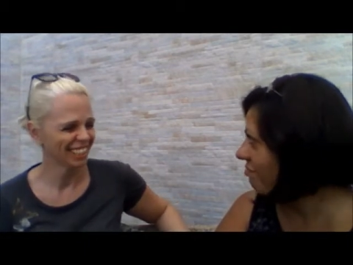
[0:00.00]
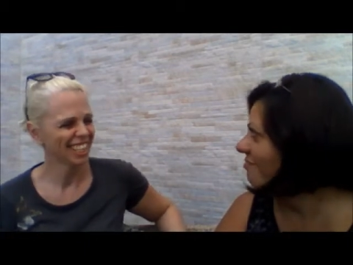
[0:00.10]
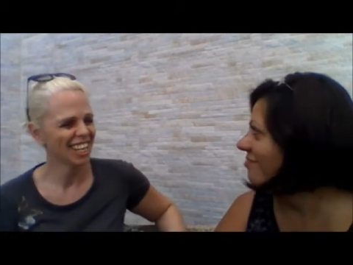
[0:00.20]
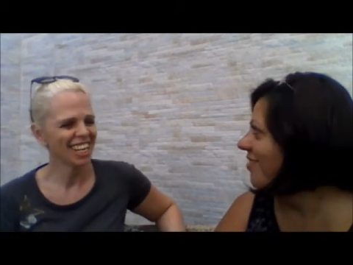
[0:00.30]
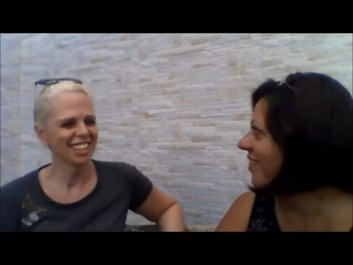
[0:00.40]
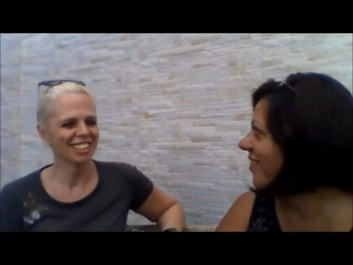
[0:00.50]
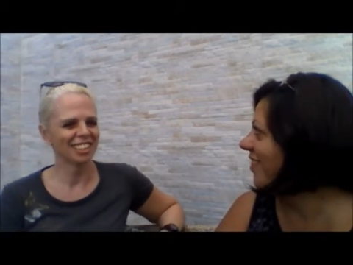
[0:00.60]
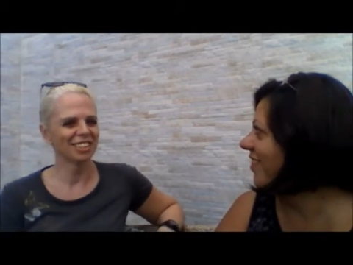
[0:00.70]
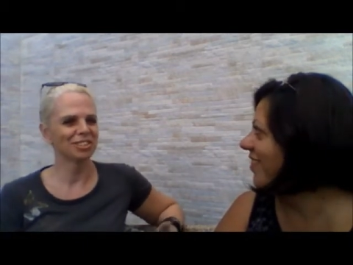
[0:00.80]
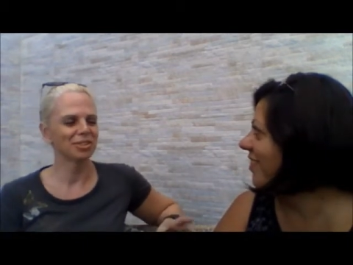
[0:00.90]
Speaker 1: Okay.
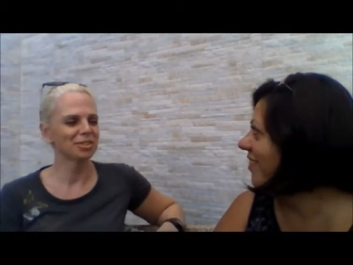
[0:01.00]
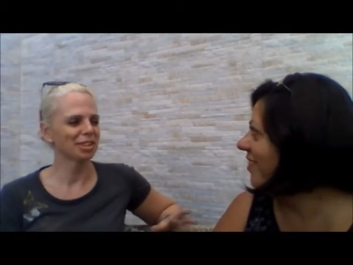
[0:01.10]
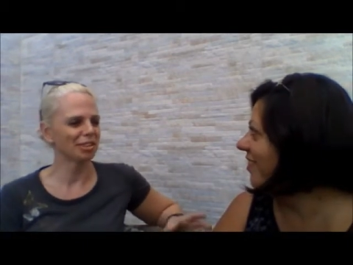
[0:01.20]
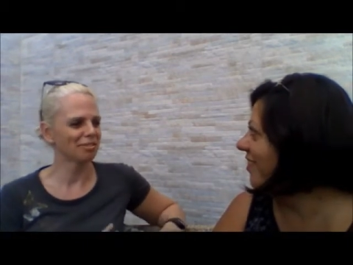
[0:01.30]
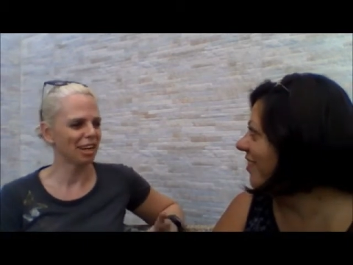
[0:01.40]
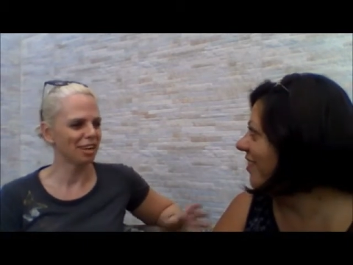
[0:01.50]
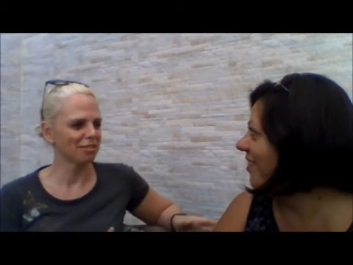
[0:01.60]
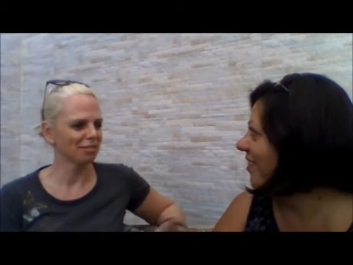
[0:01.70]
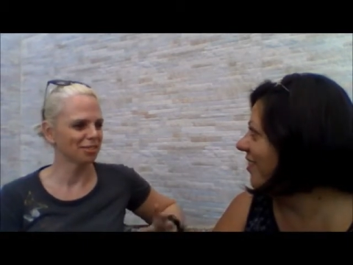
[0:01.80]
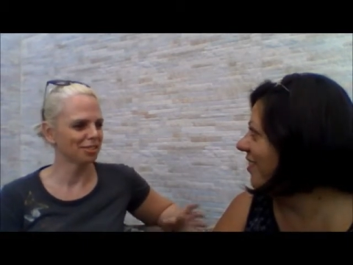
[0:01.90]
the, those
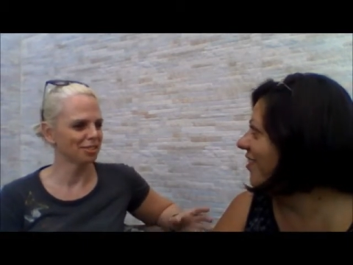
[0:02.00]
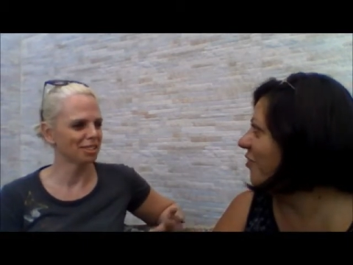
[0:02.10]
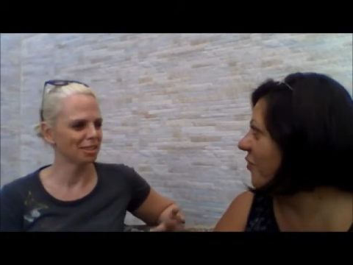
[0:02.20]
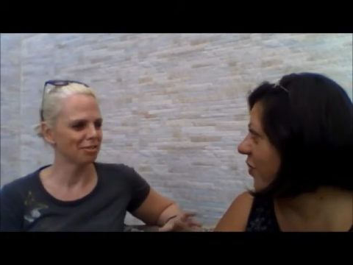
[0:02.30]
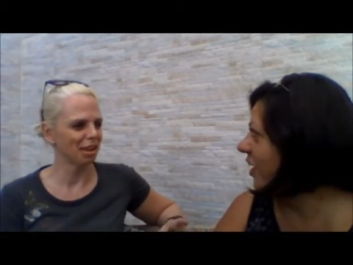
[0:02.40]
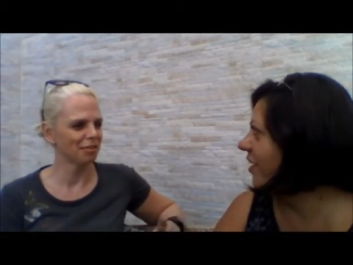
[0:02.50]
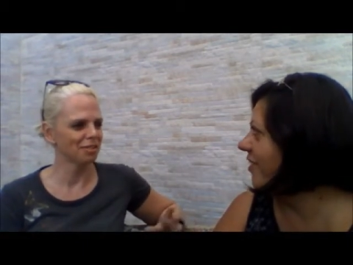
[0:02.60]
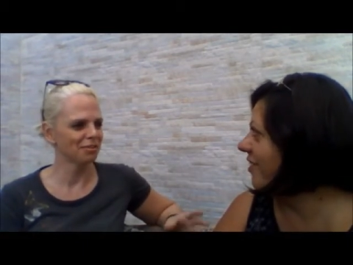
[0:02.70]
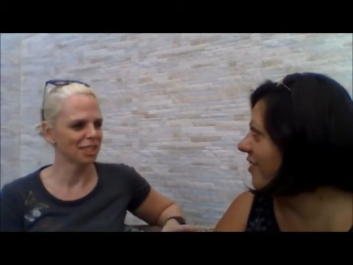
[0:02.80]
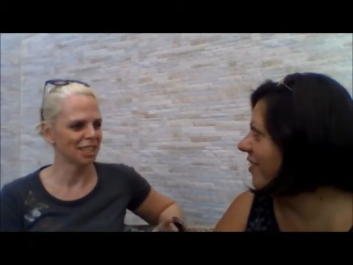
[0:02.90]
survivor survive right.
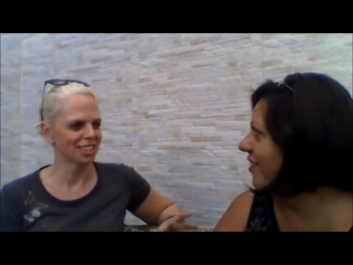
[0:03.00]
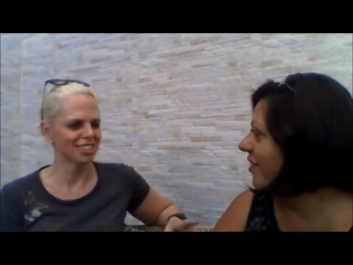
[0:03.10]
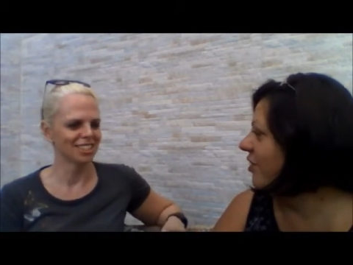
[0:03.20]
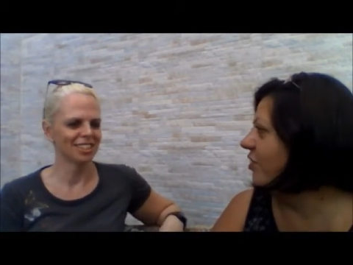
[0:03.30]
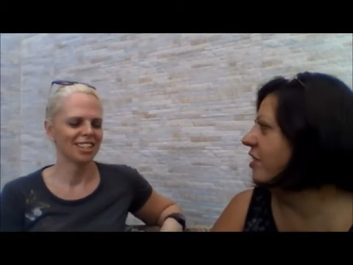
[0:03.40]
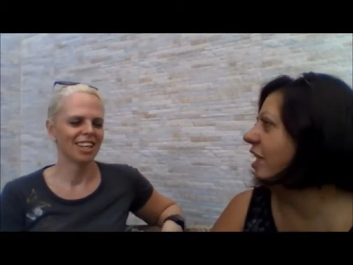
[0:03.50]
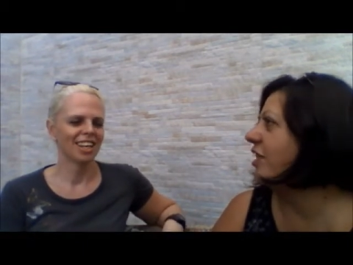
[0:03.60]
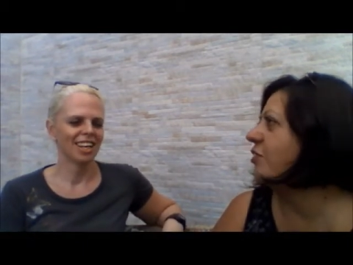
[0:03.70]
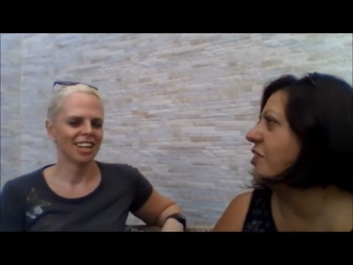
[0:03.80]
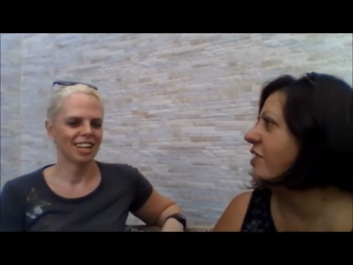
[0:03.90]
things.
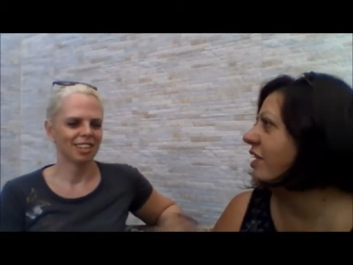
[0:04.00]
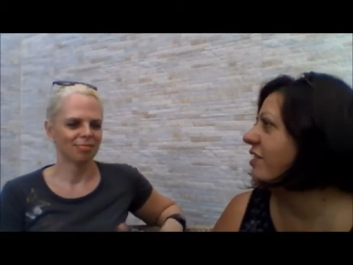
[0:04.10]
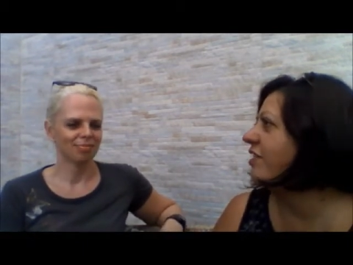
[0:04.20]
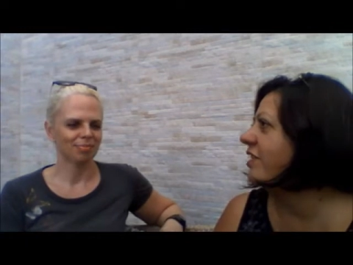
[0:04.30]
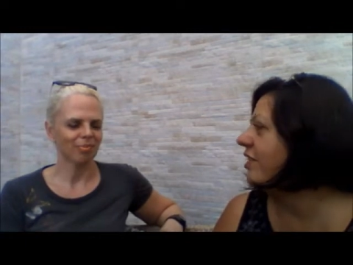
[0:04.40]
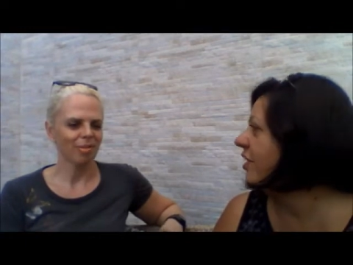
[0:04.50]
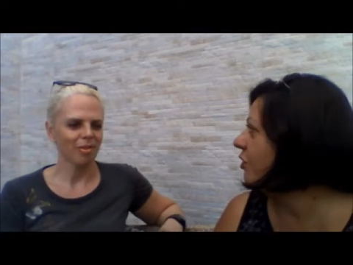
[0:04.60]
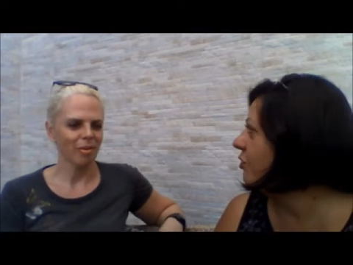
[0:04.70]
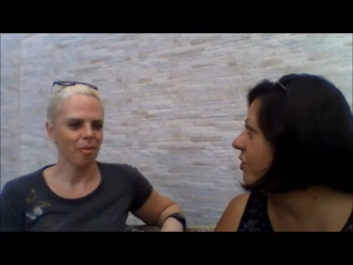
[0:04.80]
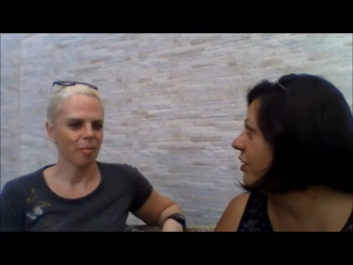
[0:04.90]
Then you
Speaker 2: started
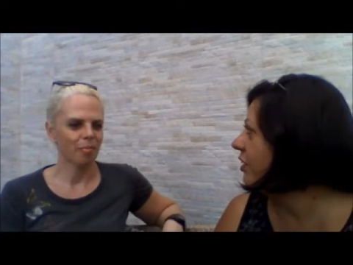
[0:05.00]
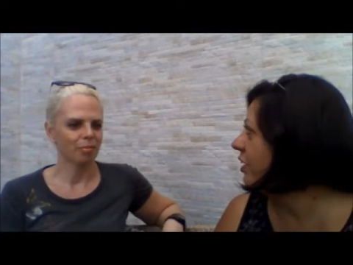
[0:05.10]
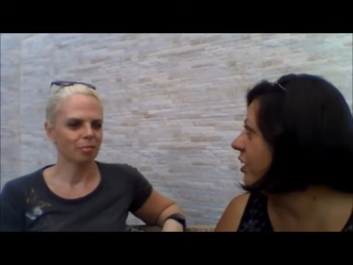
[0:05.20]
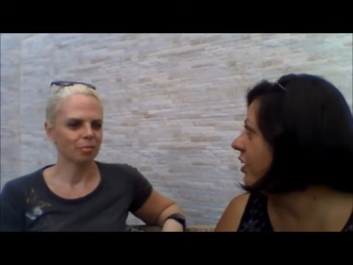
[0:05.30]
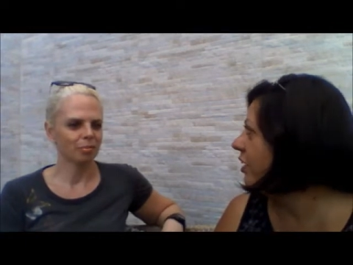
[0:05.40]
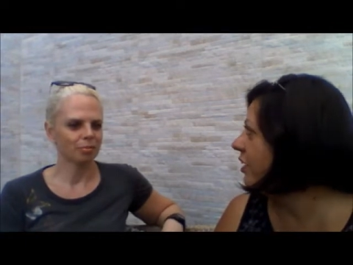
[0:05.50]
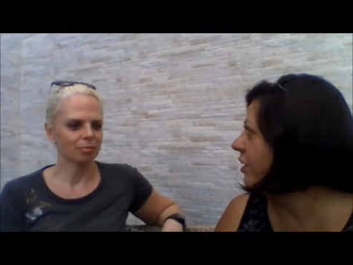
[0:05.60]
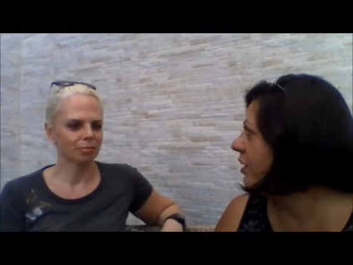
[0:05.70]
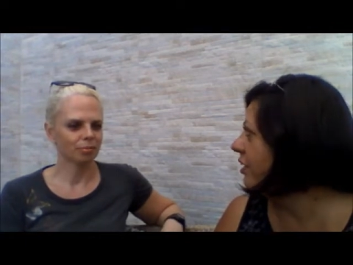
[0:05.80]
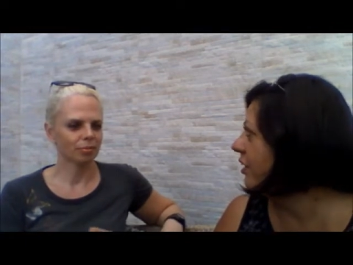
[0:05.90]
using the
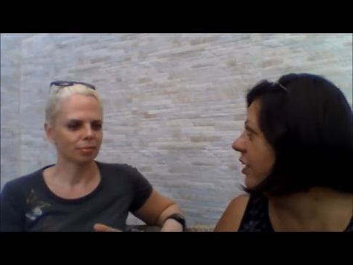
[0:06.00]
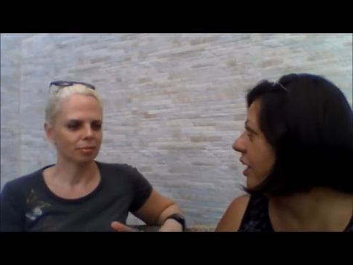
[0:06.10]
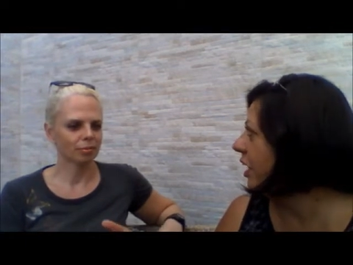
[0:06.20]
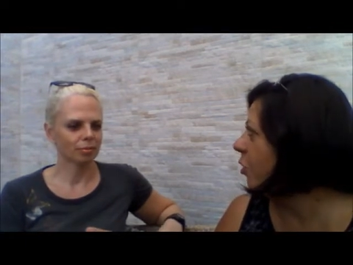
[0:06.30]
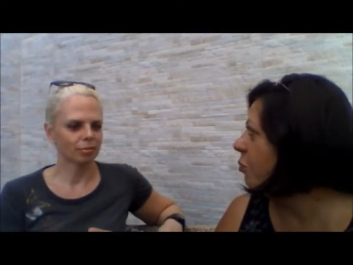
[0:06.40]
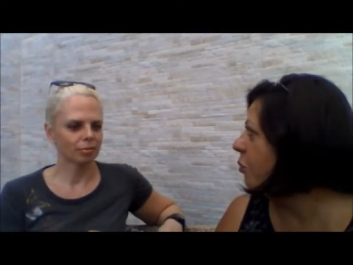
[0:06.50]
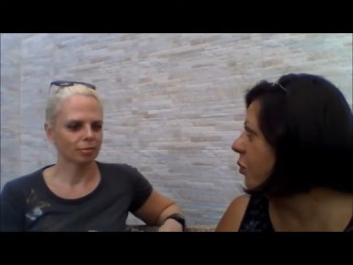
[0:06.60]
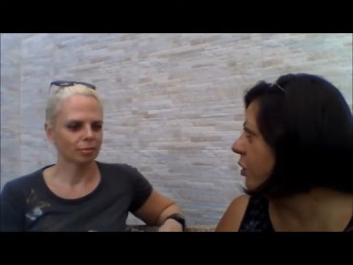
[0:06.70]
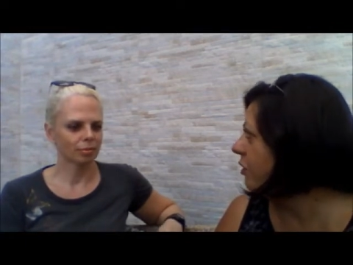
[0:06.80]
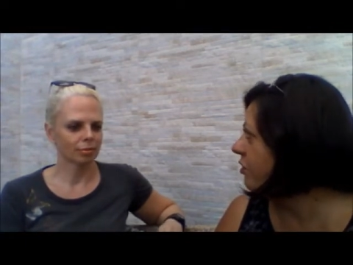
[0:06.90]
the help
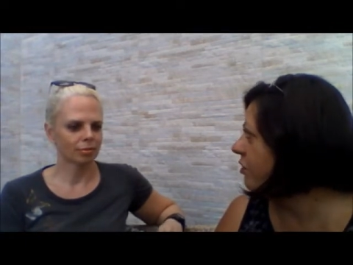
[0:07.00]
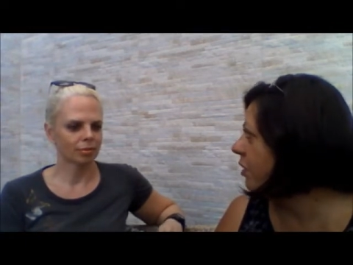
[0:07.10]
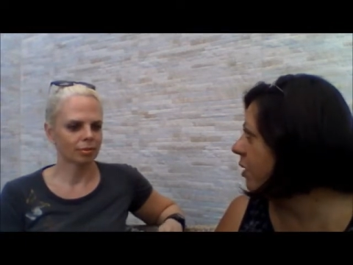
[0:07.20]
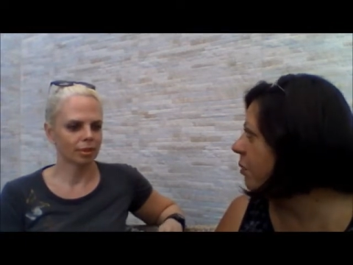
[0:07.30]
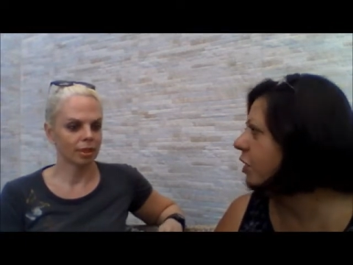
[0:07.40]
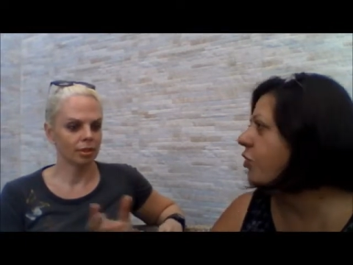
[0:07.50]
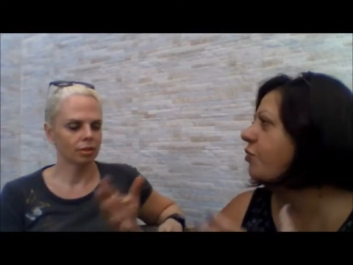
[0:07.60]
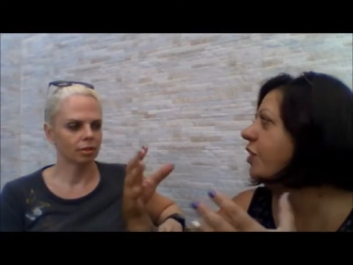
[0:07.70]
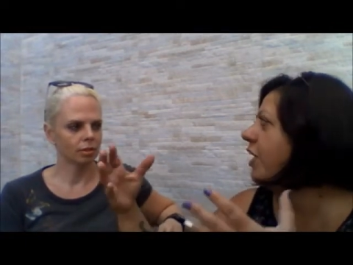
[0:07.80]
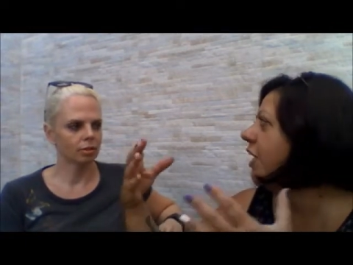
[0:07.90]
words
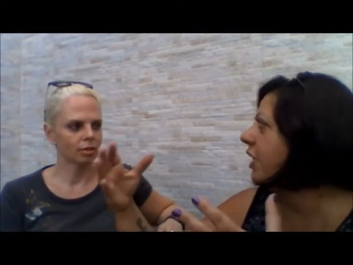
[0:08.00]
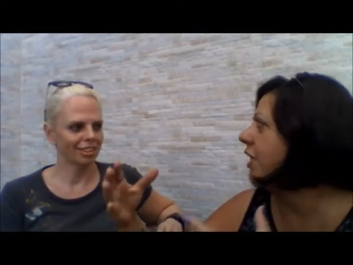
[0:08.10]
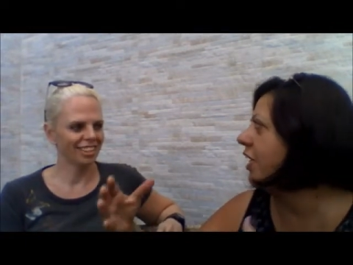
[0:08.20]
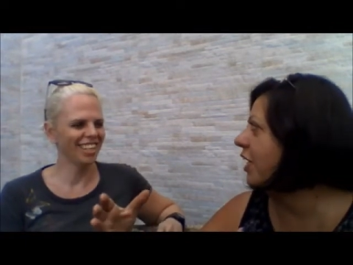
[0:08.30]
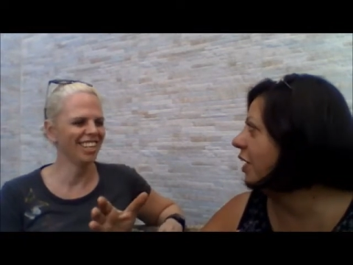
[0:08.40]
Mantovani,